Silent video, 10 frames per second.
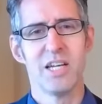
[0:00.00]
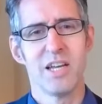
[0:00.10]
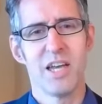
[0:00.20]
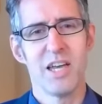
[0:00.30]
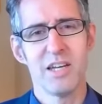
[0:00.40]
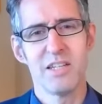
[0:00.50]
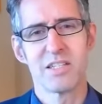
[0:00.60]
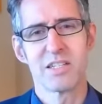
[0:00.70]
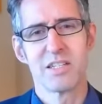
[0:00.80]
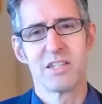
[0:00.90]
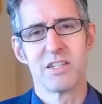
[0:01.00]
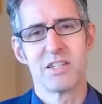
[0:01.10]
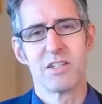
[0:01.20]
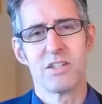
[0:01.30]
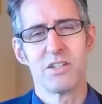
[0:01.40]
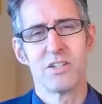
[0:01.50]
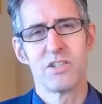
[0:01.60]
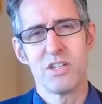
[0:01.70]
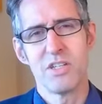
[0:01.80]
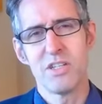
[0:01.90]
And
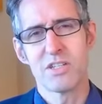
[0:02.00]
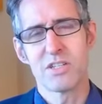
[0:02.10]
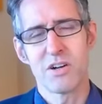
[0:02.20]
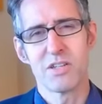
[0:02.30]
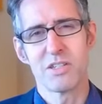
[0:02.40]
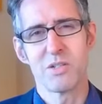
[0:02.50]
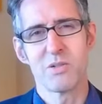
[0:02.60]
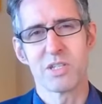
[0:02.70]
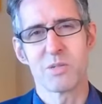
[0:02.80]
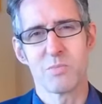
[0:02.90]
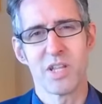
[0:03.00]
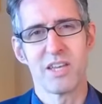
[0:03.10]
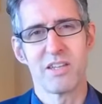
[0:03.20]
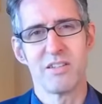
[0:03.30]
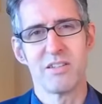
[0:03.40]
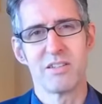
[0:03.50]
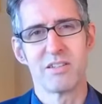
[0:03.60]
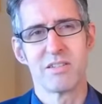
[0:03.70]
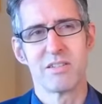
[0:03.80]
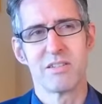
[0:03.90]
she started to explain
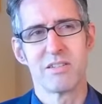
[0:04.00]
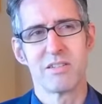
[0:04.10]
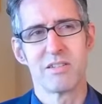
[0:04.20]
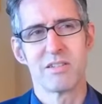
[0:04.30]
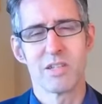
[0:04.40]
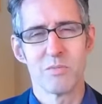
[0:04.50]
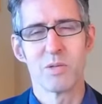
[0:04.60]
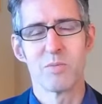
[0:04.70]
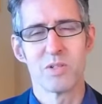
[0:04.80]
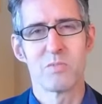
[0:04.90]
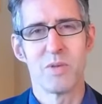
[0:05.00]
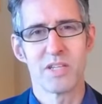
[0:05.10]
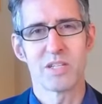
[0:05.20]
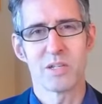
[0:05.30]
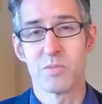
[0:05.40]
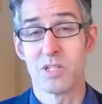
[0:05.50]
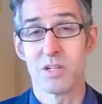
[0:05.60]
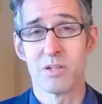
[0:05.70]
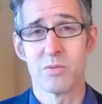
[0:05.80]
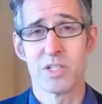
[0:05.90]
some of the most basic
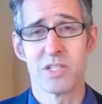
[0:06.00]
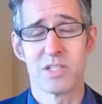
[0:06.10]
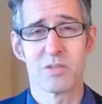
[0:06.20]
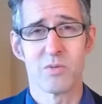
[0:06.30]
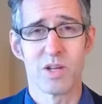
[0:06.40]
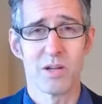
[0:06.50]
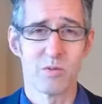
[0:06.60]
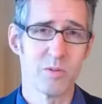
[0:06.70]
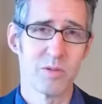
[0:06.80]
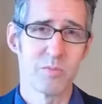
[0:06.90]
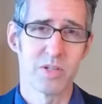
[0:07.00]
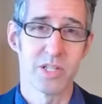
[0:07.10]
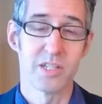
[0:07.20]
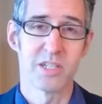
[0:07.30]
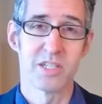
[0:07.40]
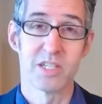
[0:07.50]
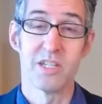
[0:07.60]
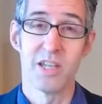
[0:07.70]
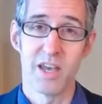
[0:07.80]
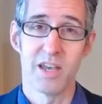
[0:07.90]
material, which is what I will be presenting
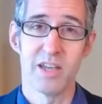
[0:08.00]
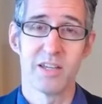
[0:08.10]
today.